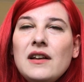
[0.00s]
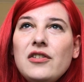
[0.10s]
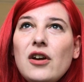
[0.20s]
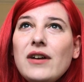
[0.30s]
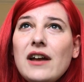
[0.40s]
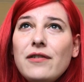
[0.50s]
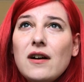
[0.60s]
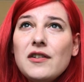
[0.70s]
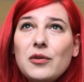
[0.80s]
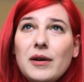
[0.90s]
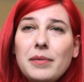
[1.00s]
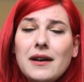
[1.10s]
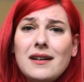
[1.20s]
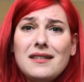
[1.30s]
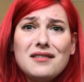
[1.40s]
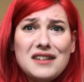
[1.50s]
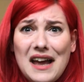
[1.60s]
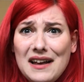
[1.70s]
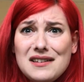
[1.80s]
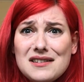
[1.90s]
Is it okay for guys to wear pink?
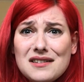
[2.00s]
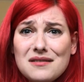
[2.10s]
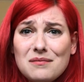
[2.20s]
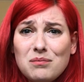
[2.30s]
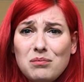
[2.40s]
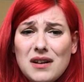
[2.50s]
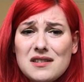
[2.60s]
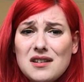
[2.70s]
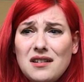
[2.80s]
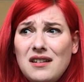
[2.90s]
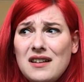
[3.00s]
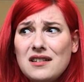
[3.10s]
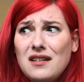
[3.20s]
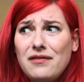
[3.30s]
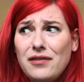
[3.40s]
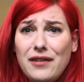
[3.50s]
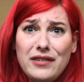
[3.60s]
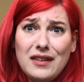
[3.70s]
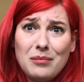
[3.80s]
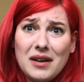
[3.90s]
Yes. My son has a love for
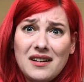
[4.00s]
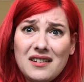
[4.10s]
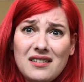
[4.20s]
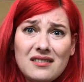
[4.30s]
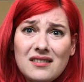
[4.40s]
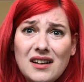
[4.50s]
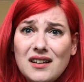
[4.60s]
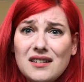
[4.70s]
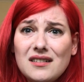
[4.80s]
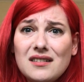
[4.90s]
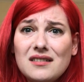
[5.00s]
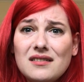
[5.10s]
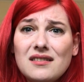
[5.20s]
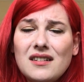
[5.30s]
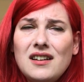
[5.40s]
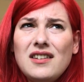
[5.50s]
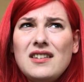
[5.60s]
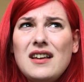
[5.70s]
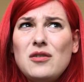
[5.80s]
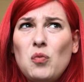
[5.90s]
everything pink. Like, he
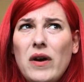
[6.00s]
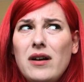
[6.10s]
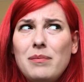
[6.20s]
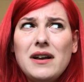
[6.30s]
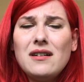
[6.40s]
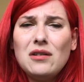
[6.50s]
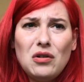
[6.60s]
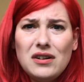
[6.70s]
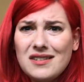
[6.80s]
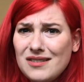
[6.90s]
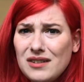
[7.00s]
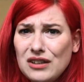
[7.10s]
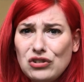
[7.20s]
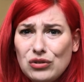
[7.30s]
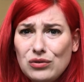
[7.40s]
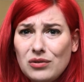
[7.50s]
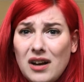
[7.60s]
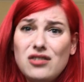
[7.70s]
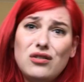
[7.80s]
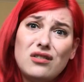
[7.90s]
doesn't tend to wear pink a lot. He doesn't really choose.
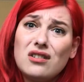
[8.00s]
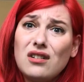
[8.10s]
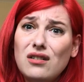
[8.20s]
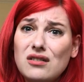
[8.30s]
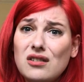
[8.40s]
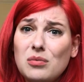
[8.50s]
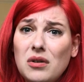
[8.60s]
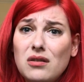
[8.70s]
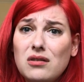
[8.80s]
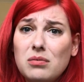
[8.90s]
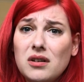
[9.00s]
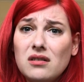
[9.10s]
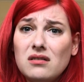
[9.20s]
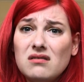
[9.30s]
I choose his clothes, I suppose. But